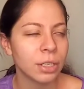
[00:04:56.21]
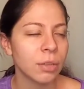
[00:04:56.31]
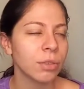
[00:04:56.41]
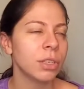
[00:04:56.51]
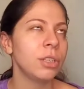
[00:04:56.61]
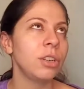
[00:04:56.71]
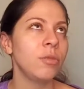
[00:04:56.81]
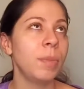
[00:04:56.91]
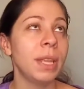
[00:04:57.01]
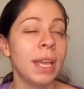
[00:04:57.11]
They're so
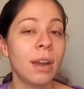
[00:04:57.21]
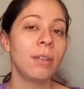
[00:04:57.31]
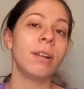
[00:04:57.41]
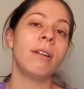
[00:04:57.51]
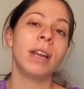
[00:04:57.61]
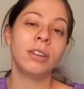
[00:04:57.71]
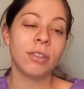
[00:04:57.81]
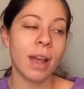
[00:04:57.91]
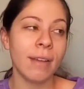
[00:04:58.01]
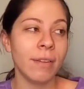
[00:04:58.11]
stupid. They don't know how to
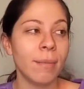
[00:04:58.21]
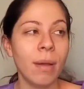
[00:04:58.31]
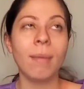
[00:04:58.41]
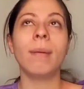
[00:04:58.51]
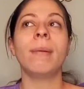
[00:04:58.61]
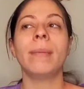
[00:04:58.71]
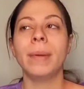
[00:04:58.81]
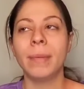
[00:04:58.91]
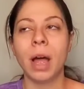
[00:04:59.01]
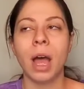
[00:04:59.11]
drive and blah, blah, blah,
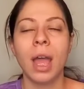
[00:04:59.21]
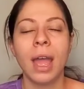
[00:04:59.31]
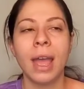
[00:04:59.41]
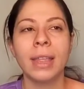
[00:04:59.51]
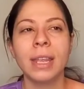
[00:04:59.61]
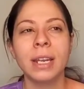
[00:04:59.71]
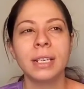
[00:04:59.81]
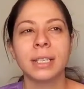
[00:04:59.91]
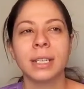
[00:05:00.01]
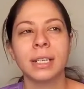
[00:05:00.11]
blah, blah. And then I
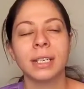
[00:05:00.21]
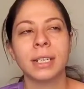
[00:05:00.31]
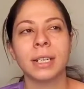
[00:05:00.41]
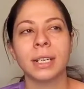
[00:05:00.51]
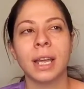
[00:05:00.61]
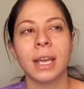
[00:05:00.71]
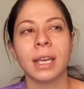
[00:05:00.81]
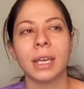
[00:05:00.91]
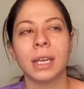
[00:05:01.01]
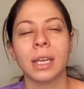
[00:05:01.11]
just looked at her
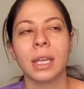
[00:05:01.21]
like,